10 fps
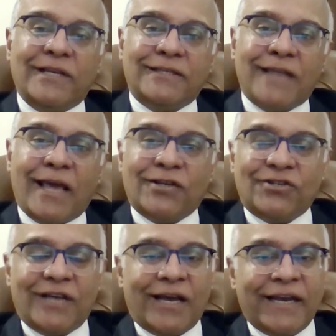in
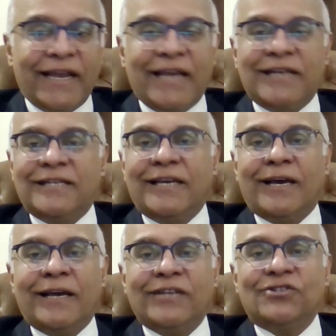Southeast
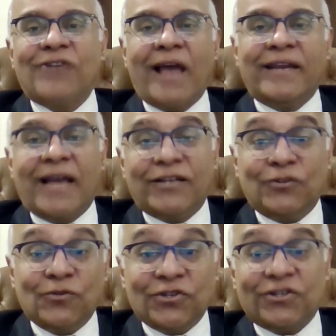Asia, in India,